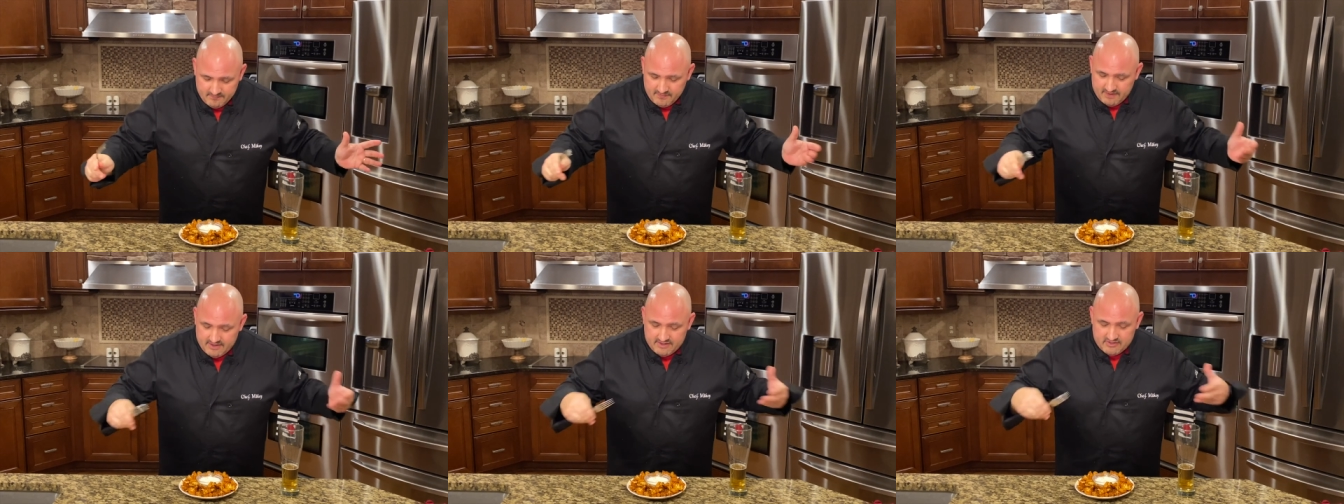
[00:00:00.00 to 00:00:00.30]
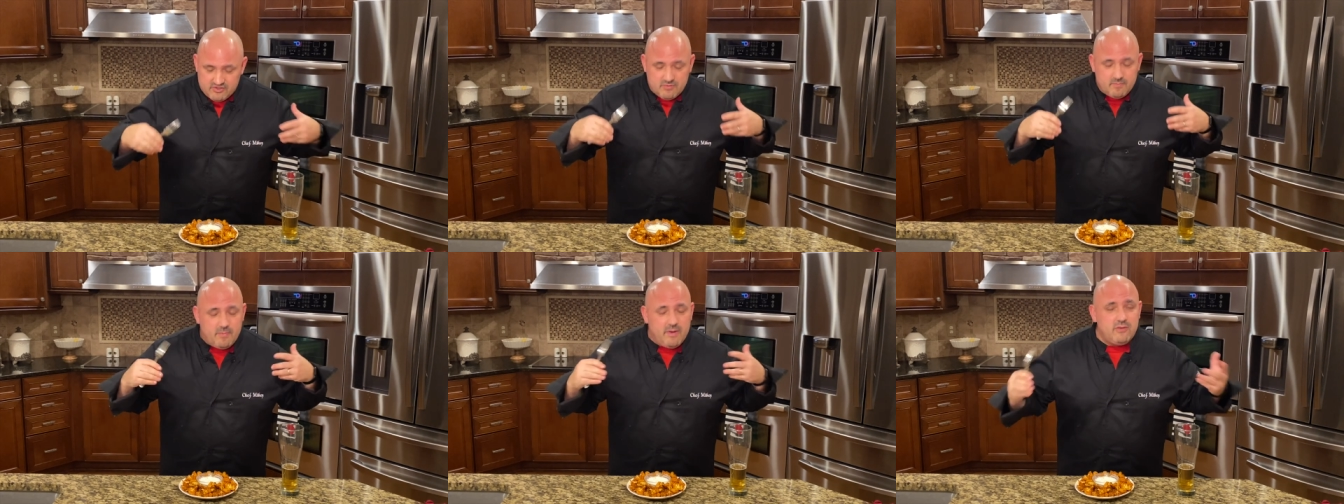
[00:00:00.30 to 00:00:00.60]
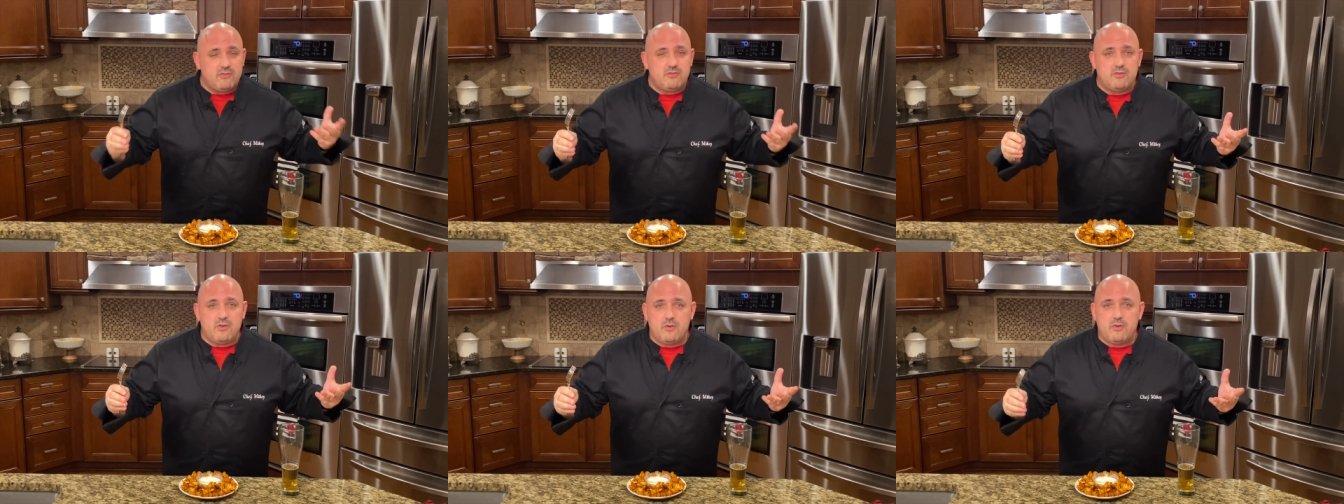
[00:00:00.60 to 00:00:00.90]
It
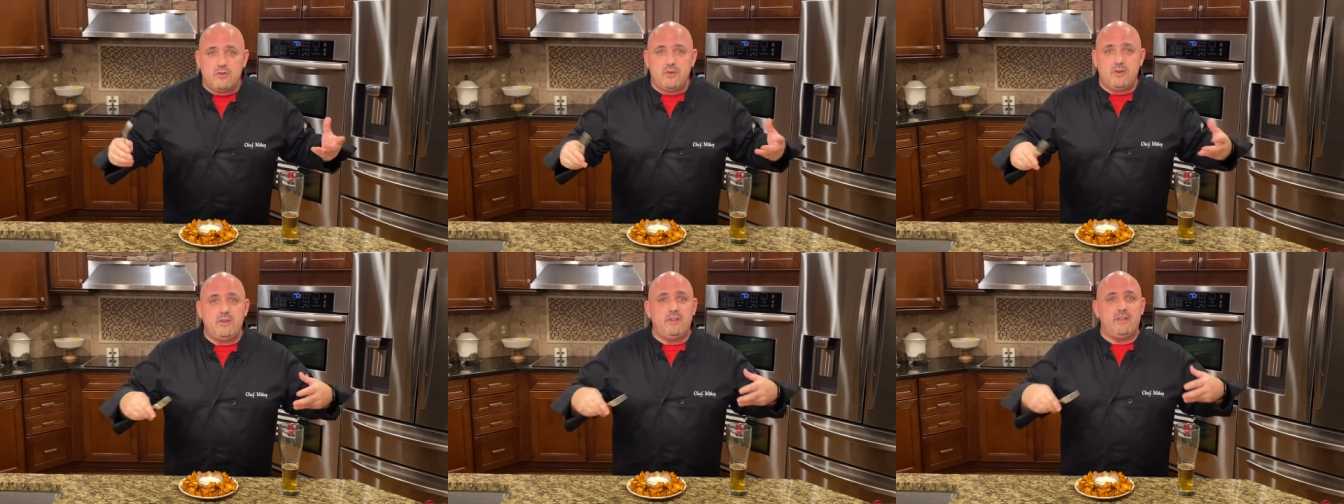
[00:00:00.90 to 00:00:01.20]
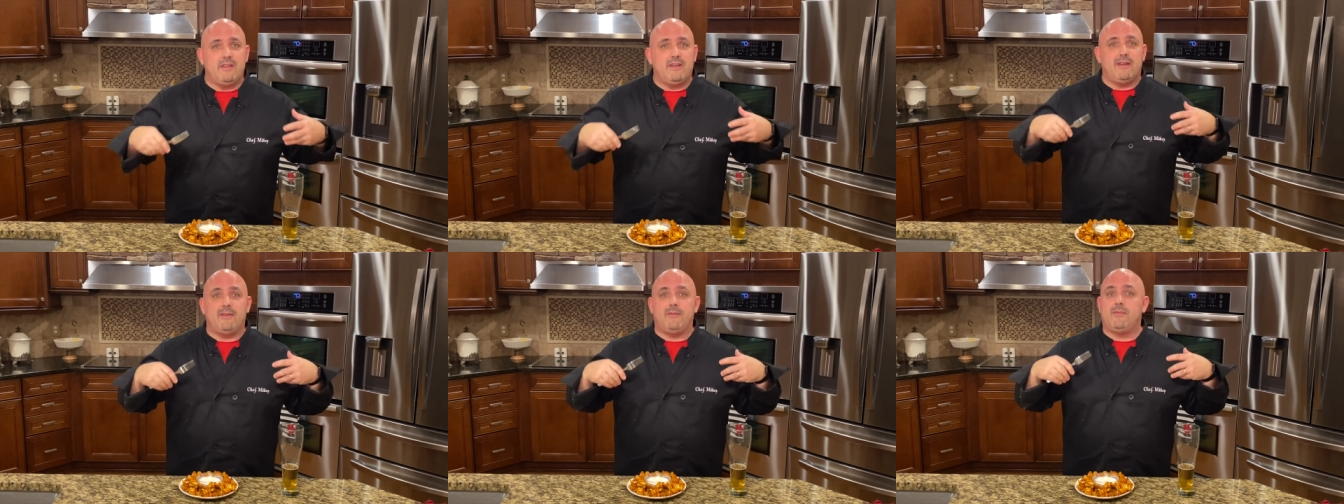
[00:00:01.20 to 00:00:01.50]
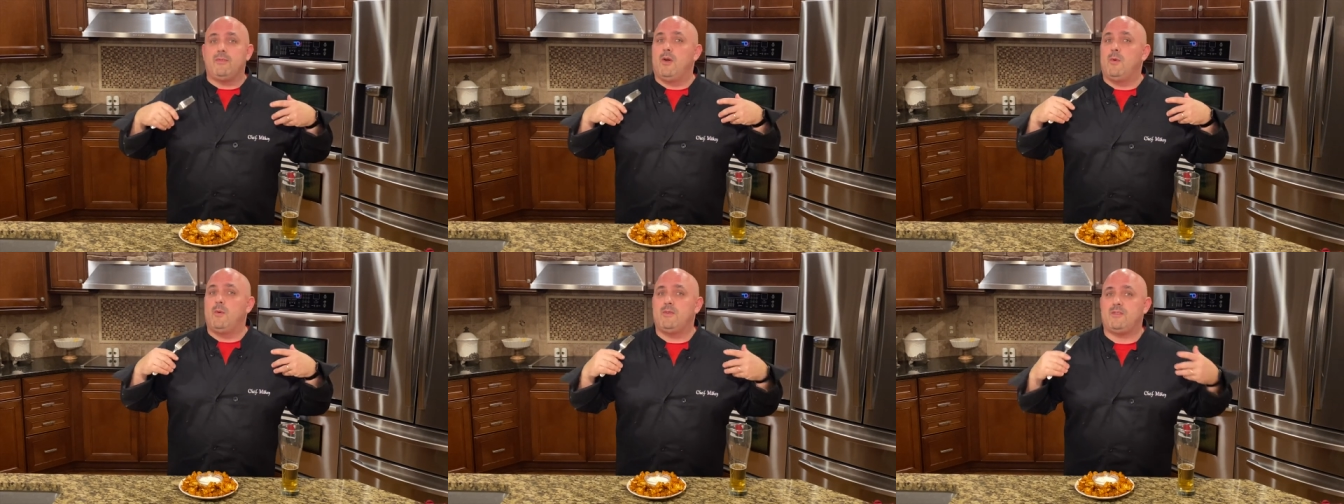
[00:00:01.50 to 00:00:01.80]
smells so good. I
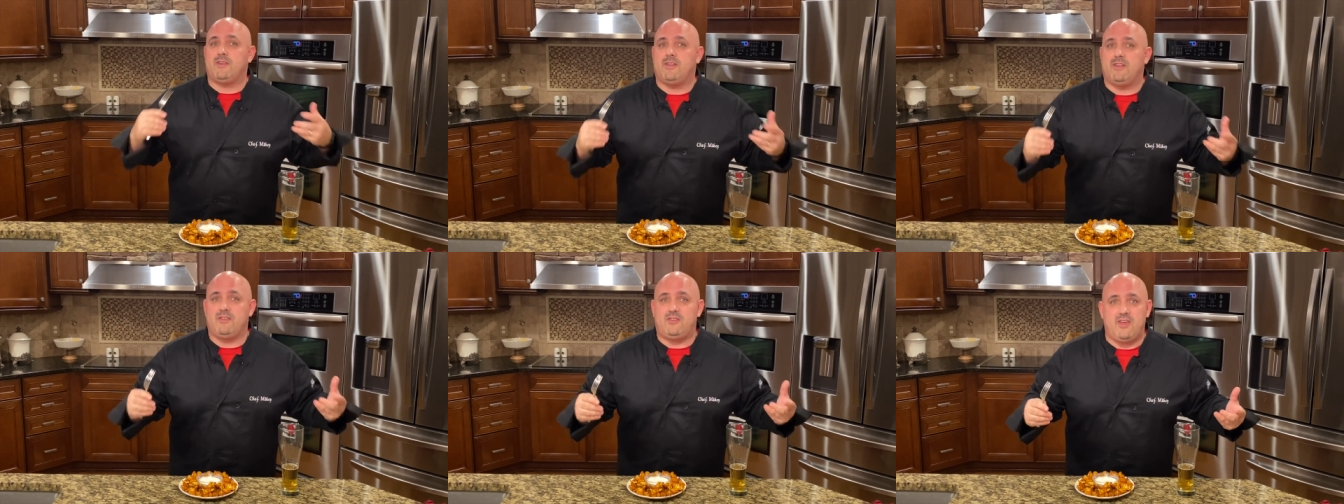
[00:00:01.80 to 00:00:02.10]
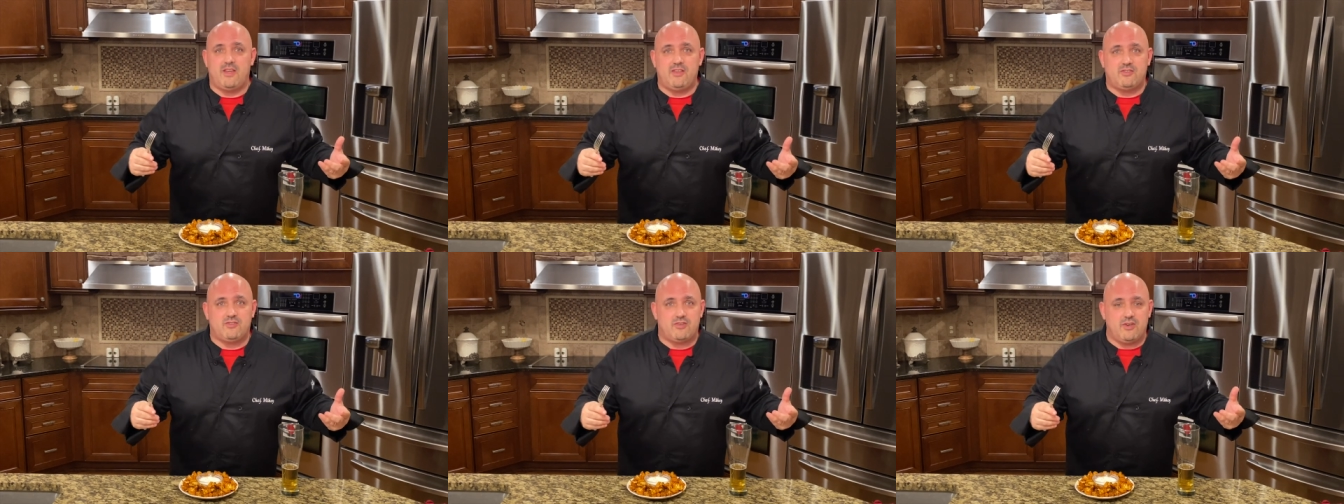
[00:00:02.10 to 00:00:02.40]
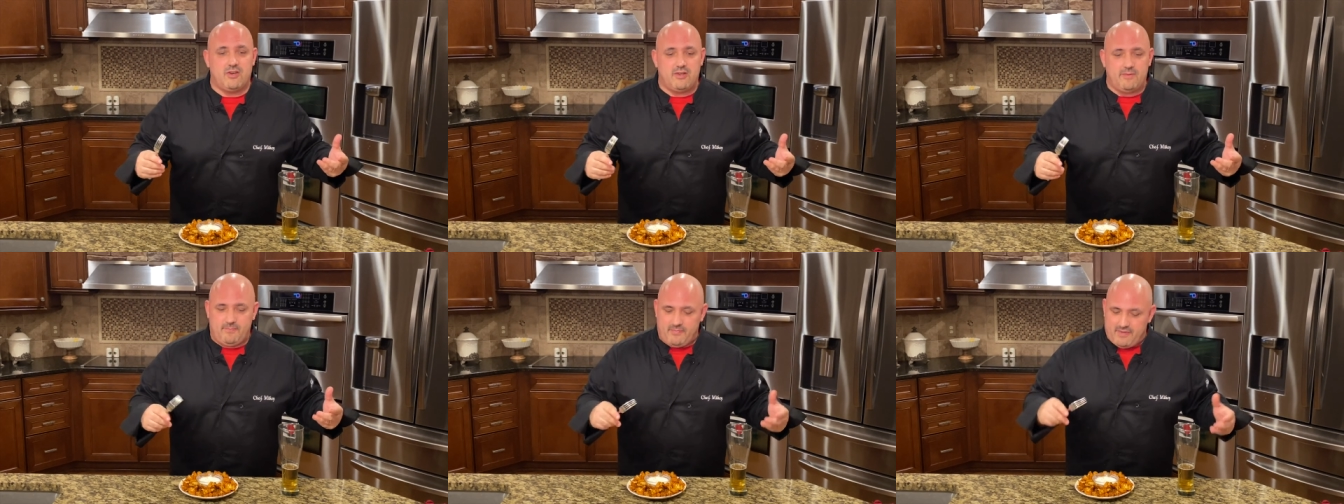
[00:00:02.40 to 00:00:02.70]
know it's going to taste
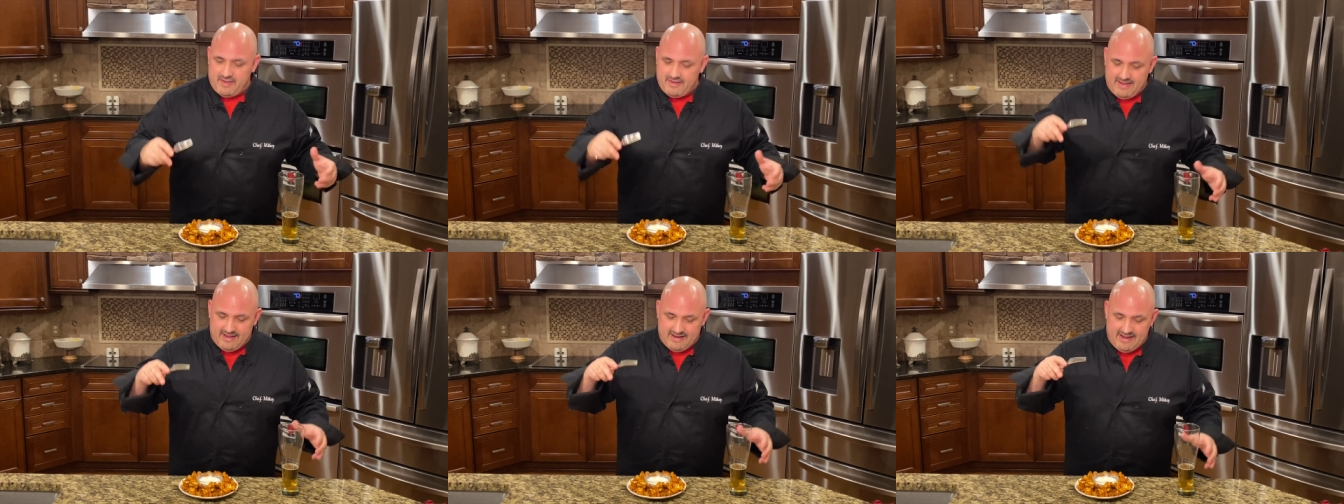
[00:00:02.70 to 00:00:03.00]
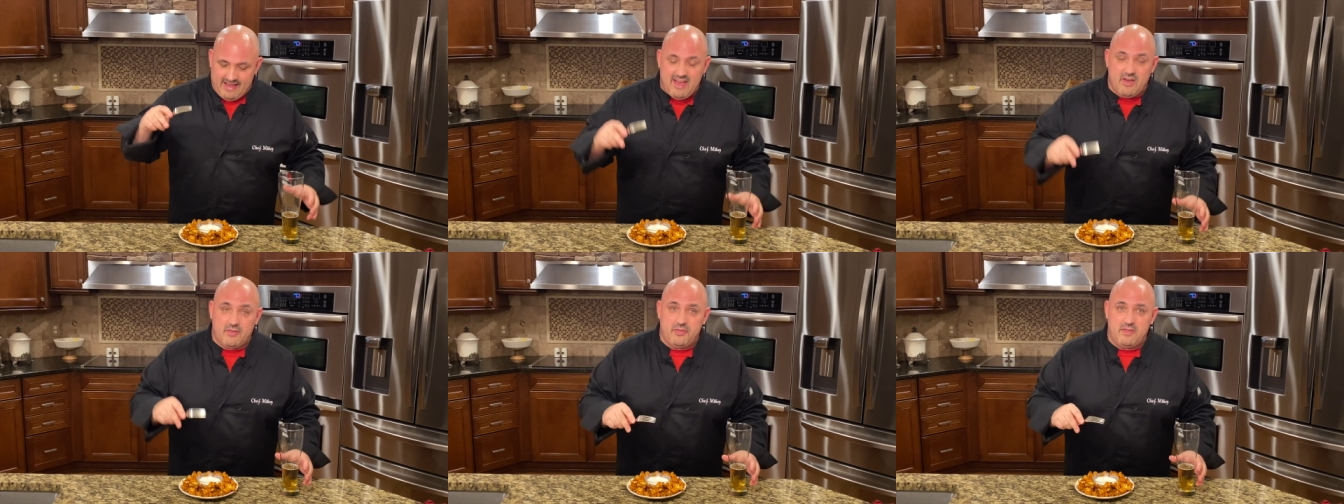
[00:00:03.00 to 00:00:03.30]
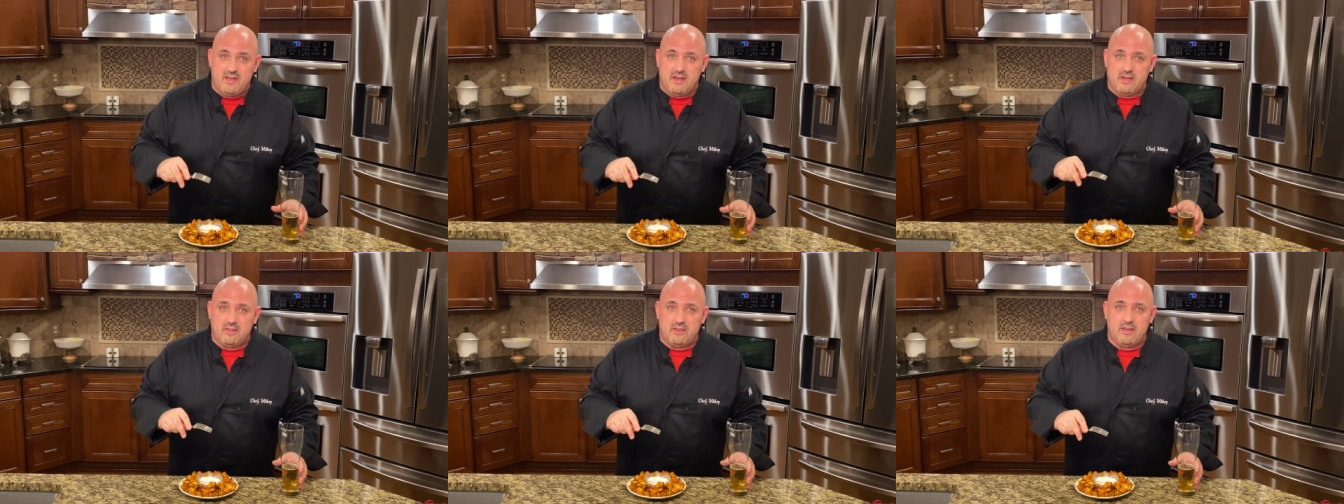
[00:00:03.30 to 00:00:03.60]
good. Again, healthy,
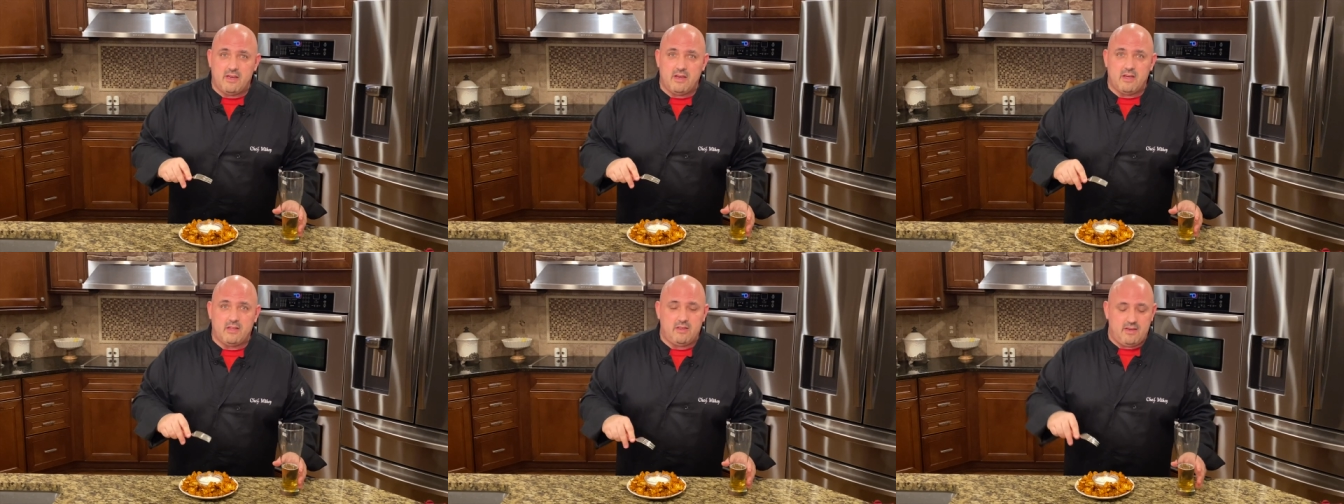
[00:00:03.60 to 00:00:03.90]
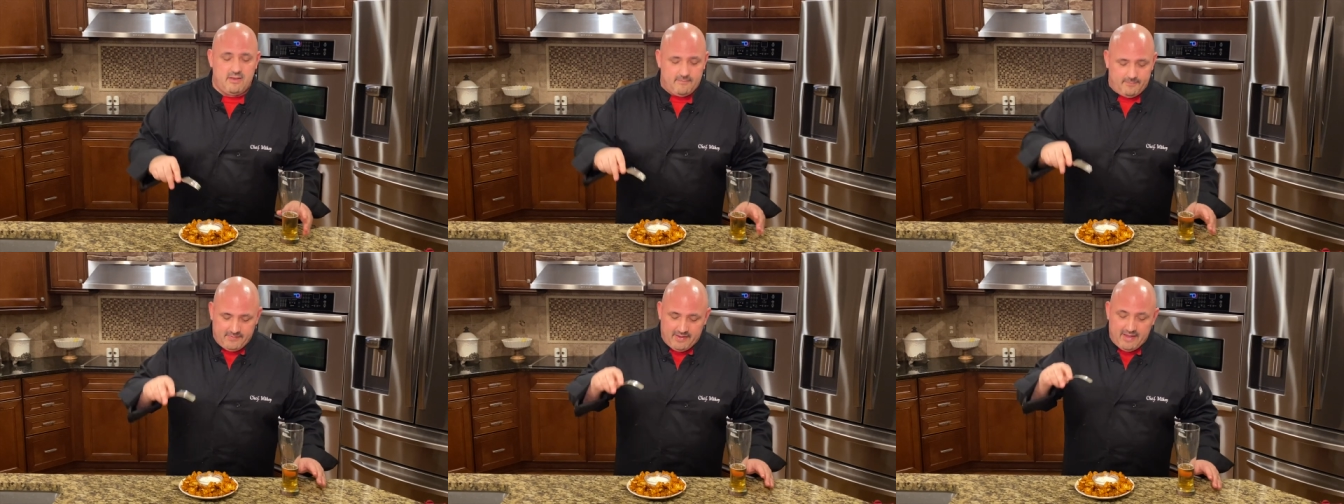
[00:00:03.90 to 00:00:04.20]
healthy, healthy.